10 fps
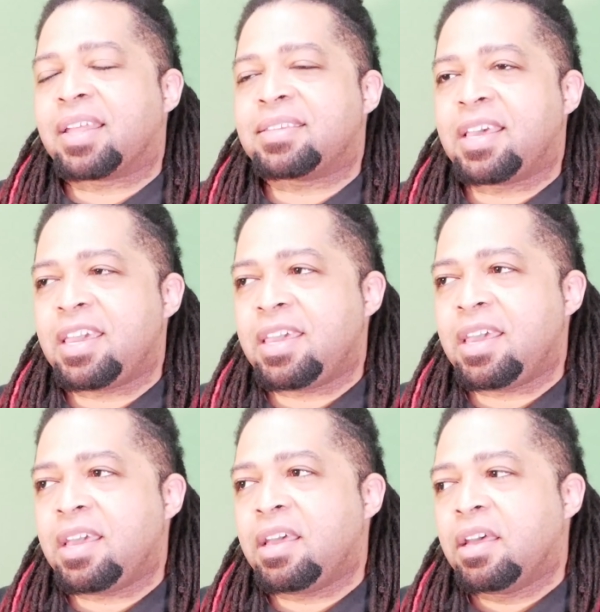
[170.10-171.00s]

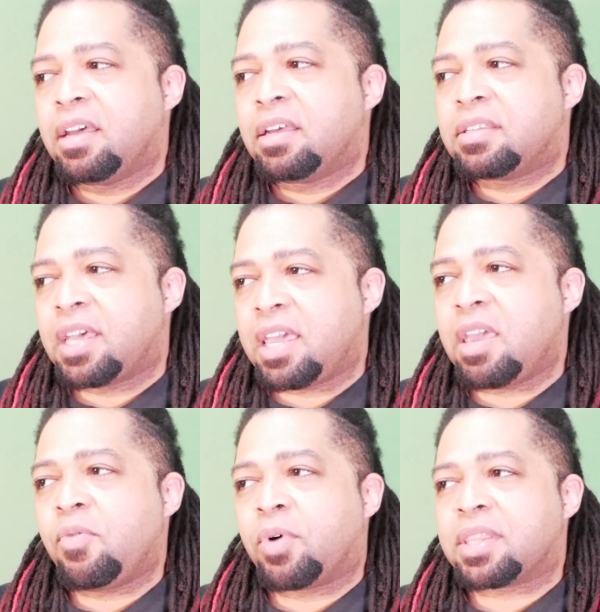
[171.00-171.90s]
taking
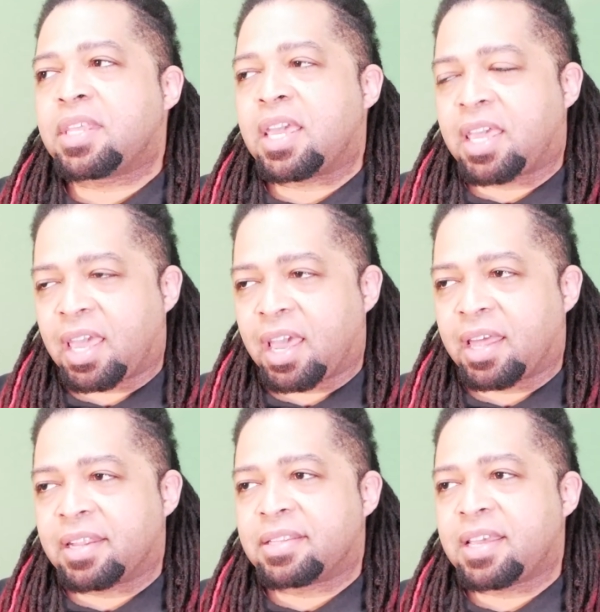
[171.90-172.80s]
what they
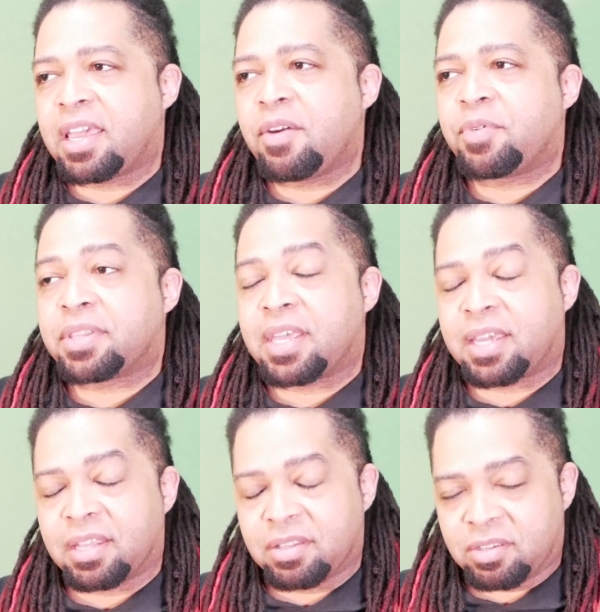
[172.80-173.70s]
can and taking what they
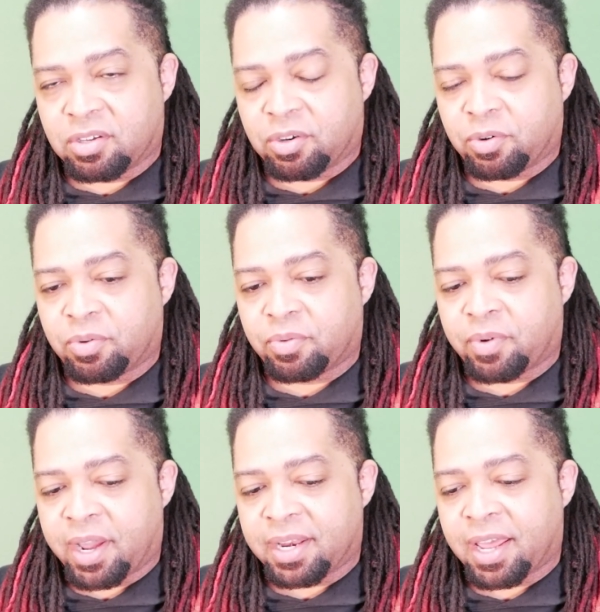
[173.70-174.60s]
can do
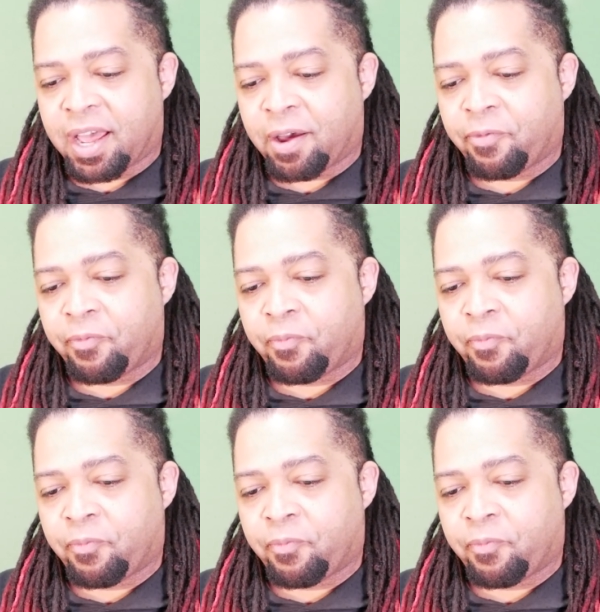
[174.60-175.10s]
right now,